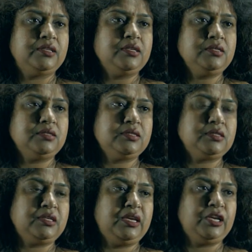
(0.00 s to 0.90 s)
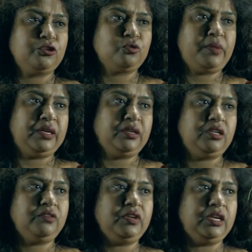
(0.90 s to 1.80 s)
this is an
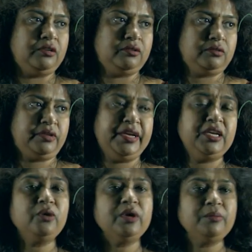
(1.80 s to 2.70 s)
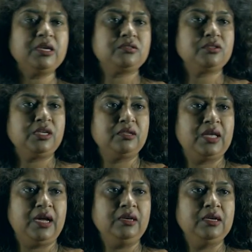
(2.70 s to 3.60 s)
electromagnetic field. Right now, I am considering
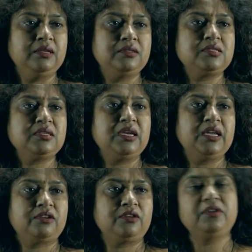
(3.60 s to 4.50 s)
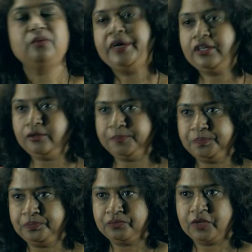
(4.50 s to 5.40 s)
that this is an electric field vector
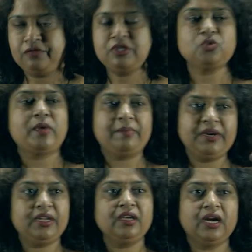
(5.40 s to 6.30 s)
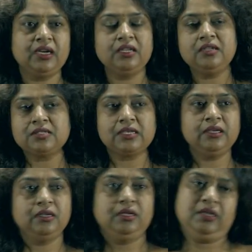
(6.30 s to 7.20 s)
which is vibrating continuously,
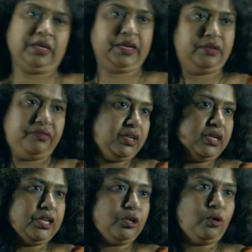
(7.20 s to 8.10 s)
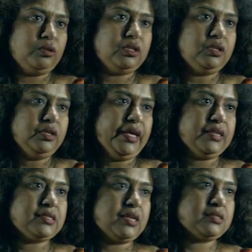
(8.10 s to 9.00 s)
and definitely on the
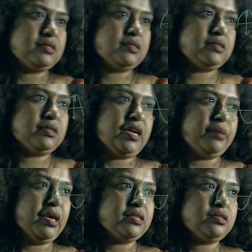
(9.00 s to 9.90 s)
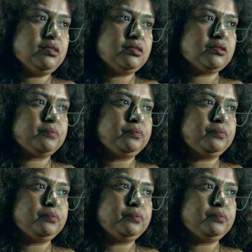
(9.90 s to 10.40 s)
x axis is the time axis.